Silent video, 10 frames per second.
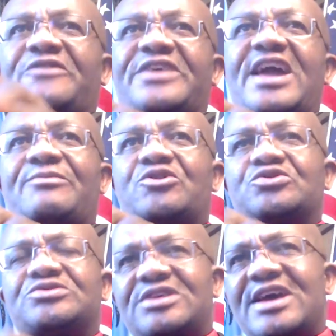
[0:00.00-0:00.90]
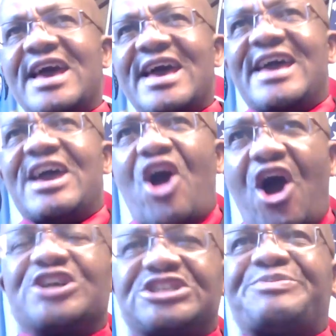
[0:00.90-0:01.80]
of Cameroon. A
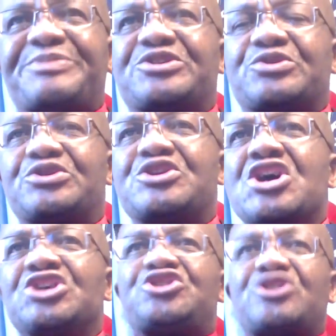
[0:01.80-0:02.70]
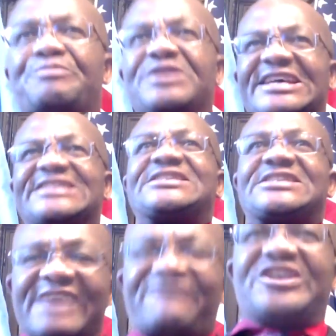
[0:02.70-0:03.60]
hospital should be the
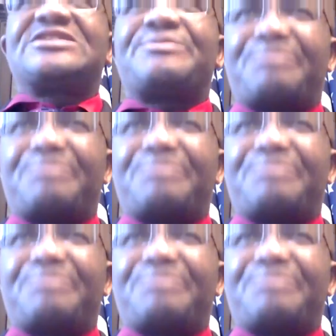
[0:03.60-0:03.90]
safest